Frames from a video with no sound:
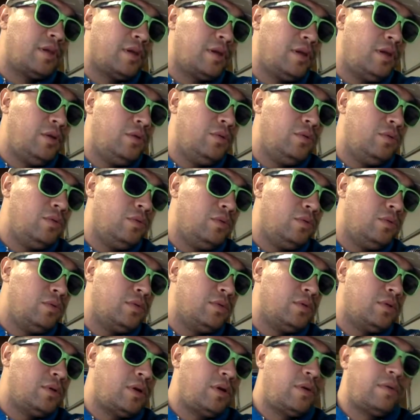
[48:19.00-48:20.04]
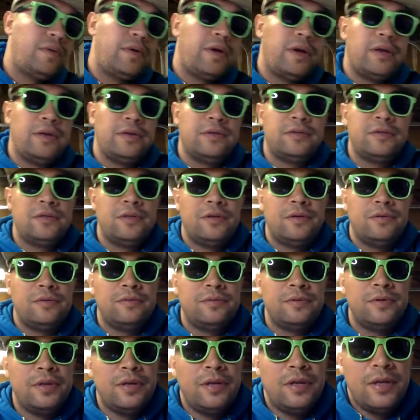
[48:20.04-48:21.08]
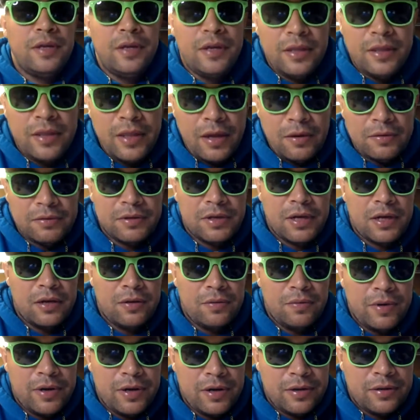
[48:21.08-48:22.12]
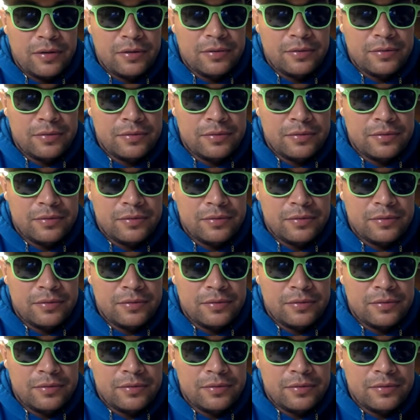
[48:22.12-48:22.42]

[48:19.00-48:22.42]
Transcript: Hello. All right. So that was kind of weird.